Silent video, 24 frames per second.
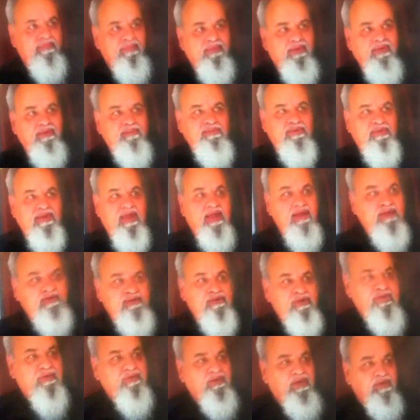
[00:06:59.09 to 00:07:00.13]
I don't
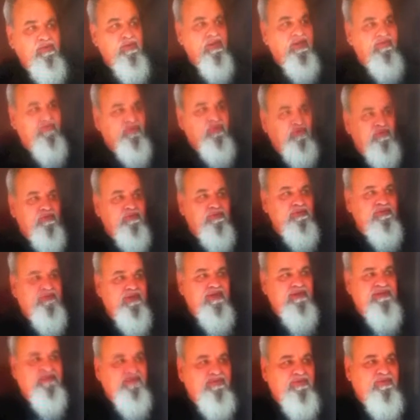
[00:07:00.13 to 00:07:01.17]
know. I don't have no
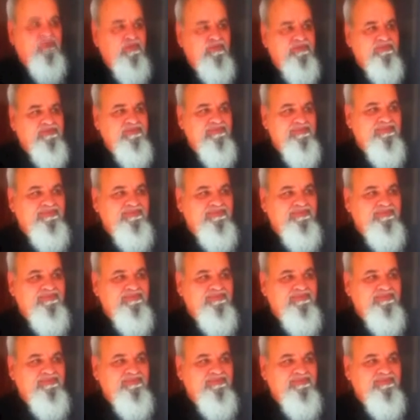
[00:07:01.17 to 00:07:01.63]
18-year-olds.